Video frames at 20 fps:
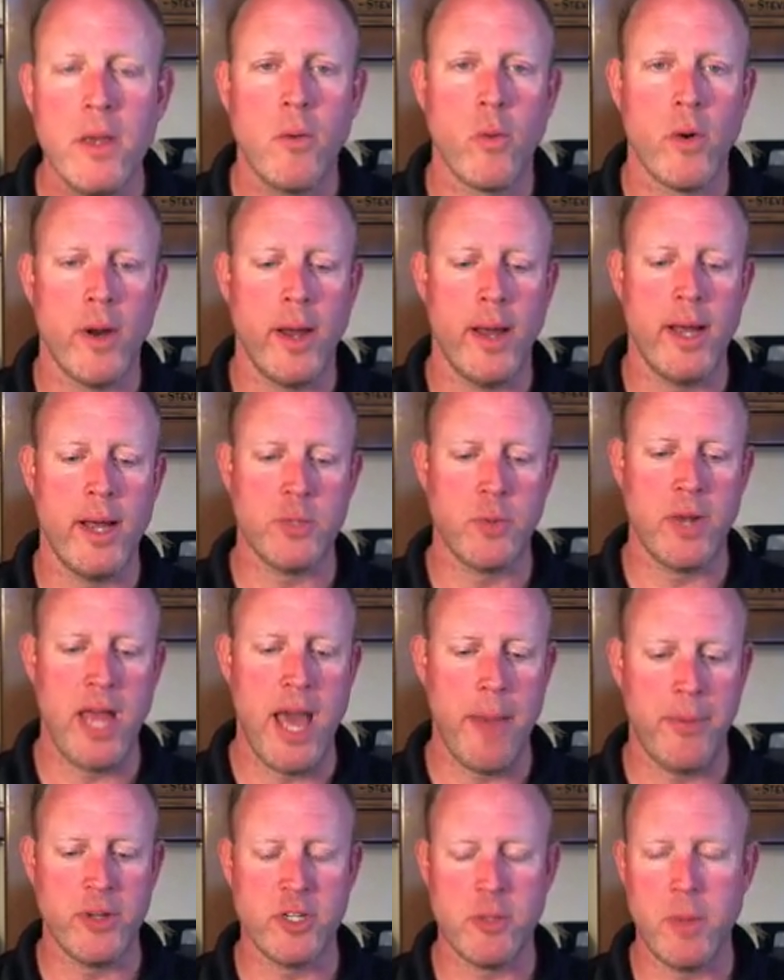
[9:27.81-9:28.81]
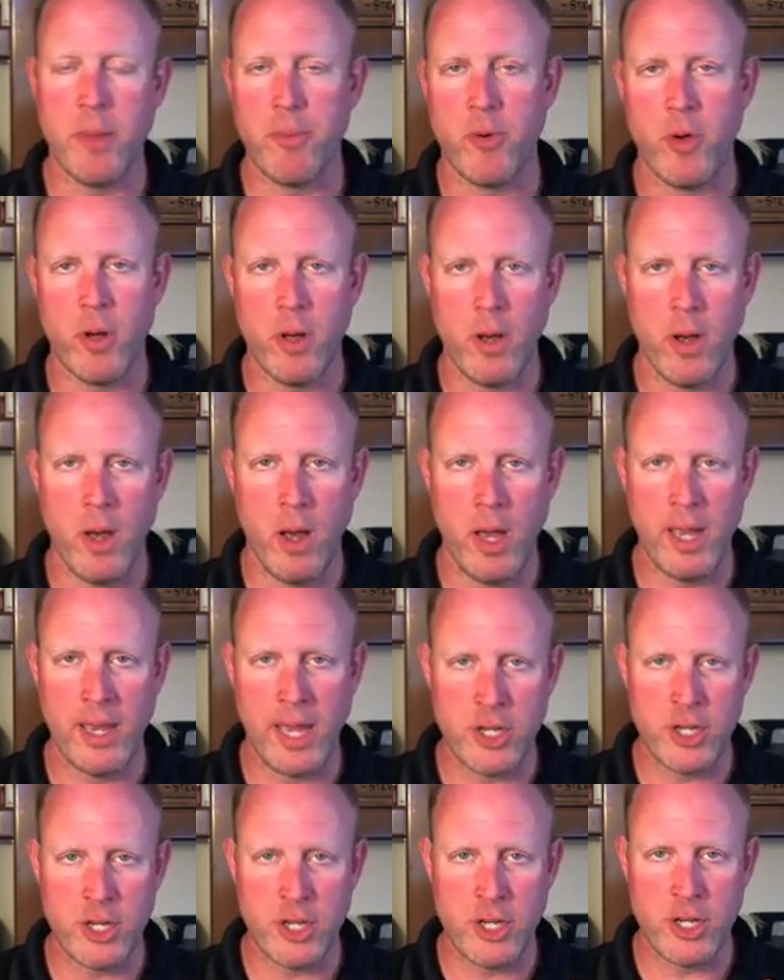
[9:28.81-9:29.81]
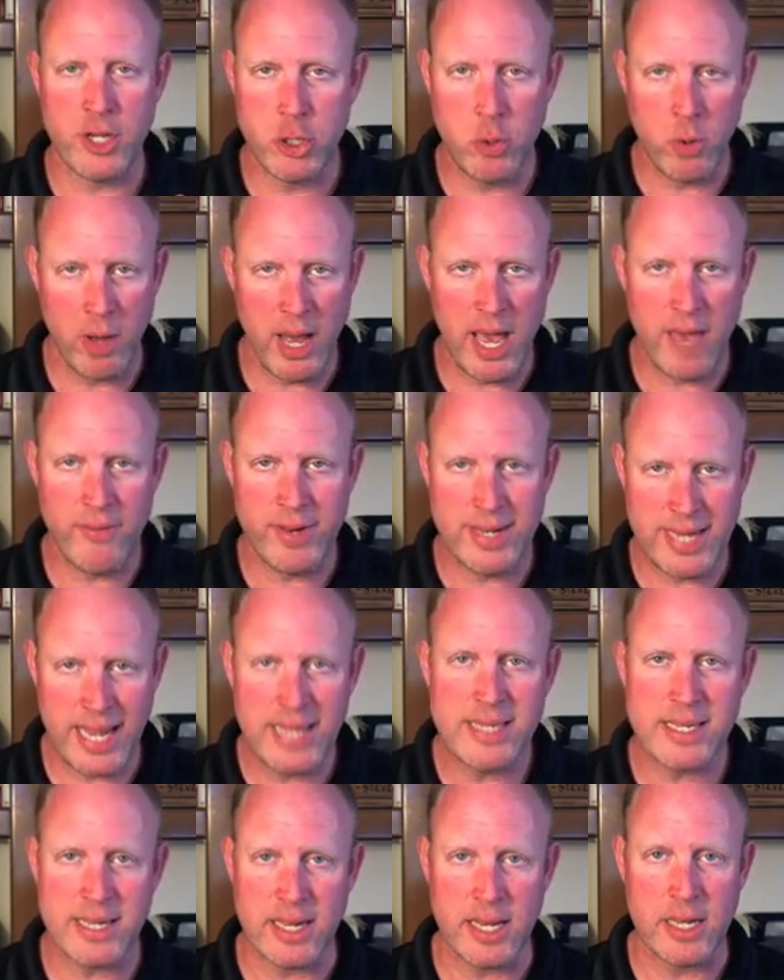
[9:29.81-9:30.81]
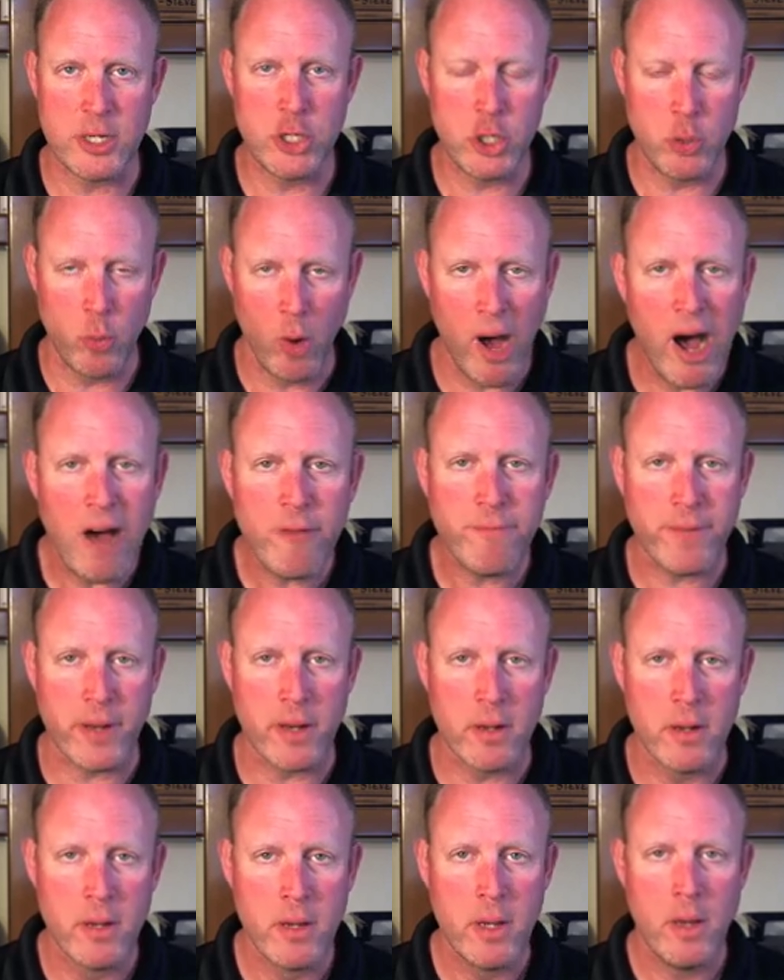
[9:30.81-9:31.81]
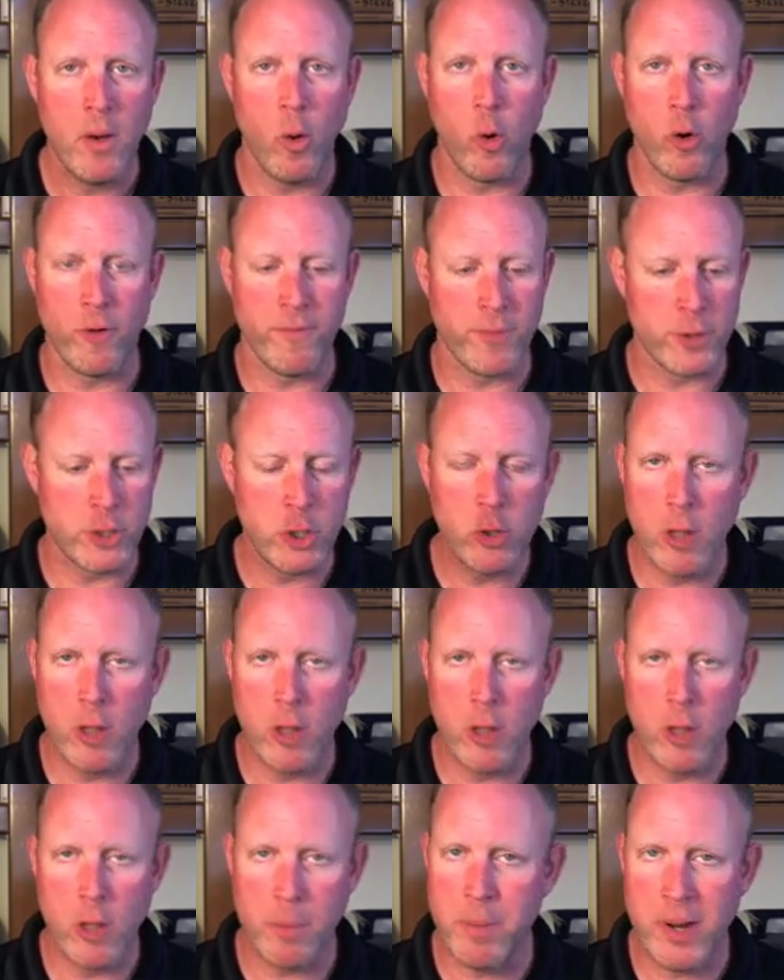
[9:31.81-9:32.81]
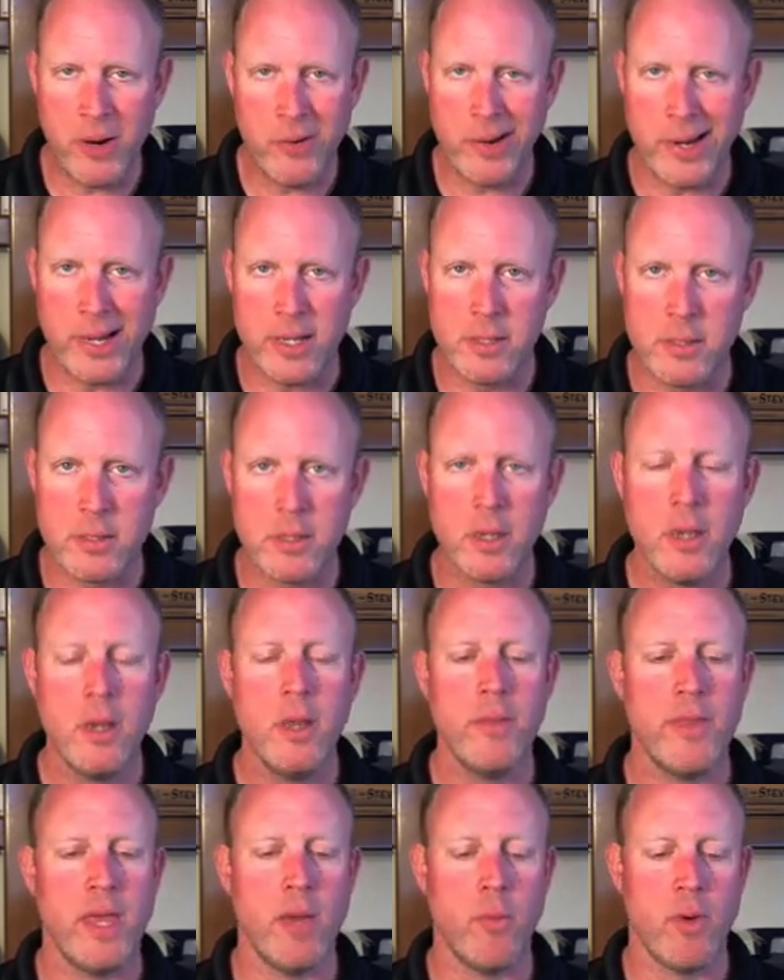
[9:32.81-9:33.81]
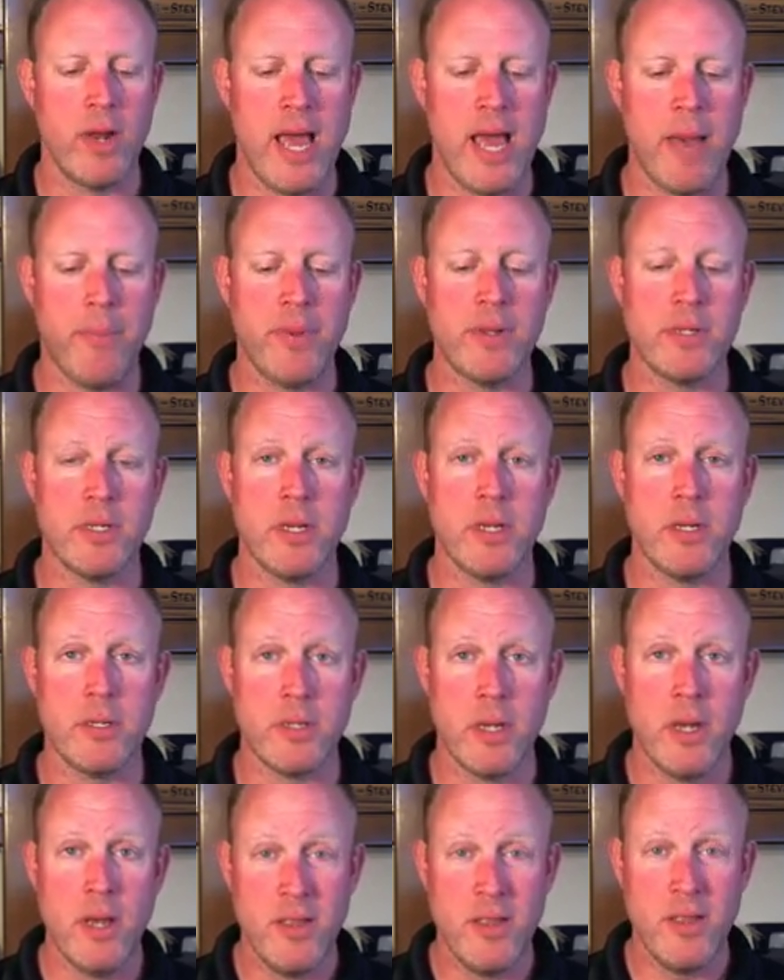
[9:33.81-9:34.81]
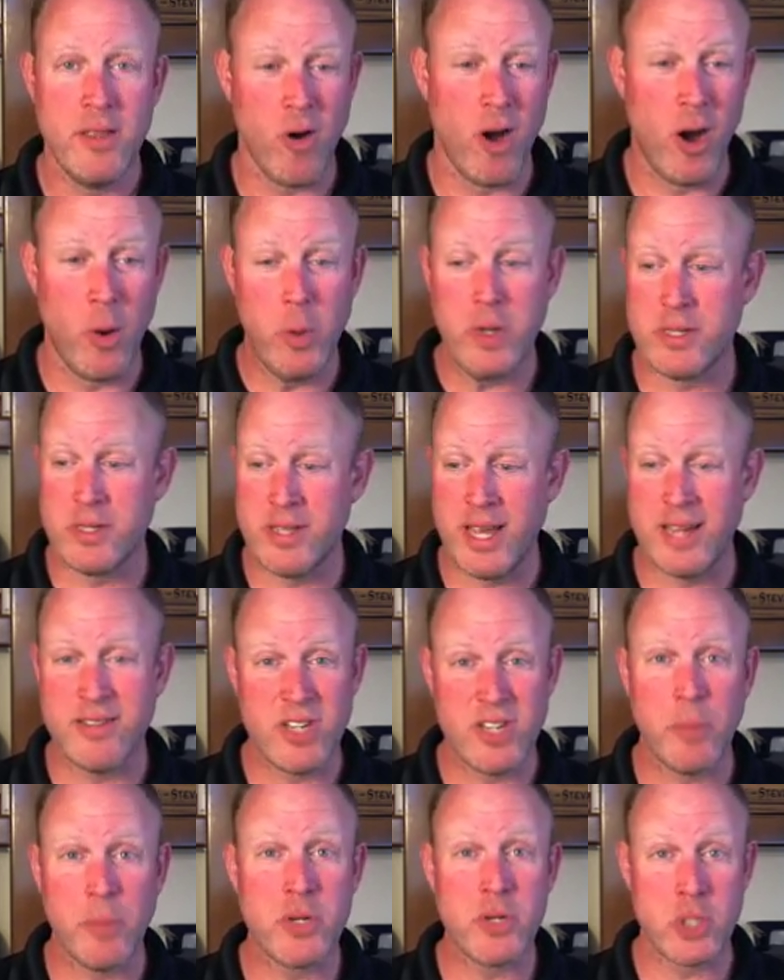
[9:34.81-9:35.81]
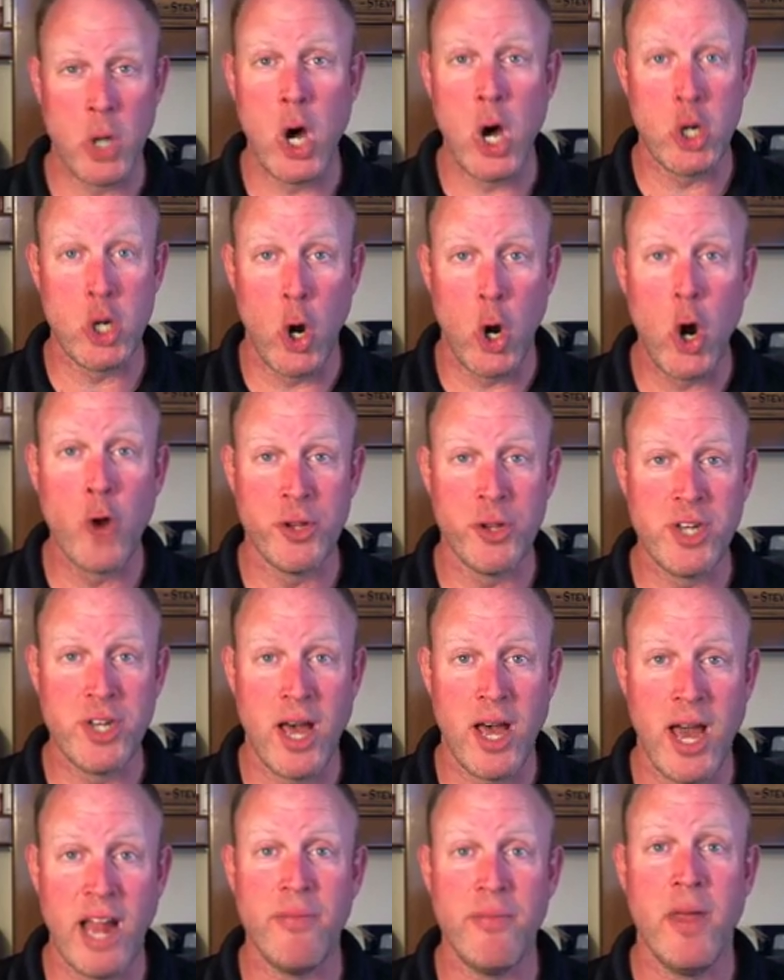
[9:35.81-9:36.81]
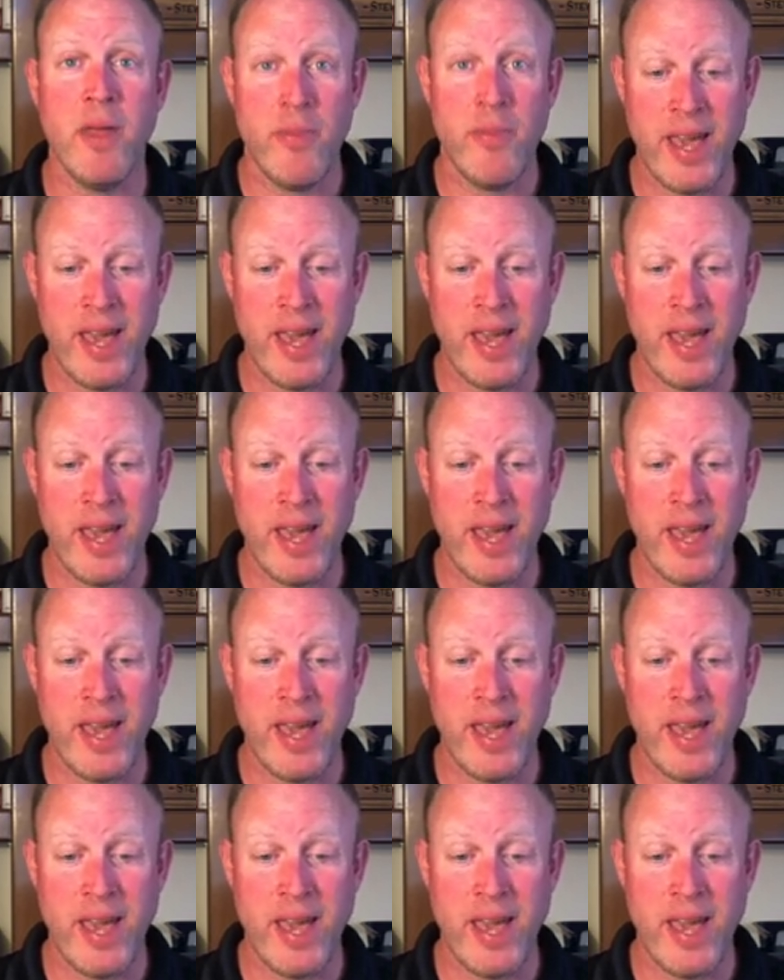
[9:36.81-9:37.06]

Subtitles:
Whereas what happens when people engage in too high of intensity too often or for too long a periods, then what happens is you're always, that zebra's on all the time.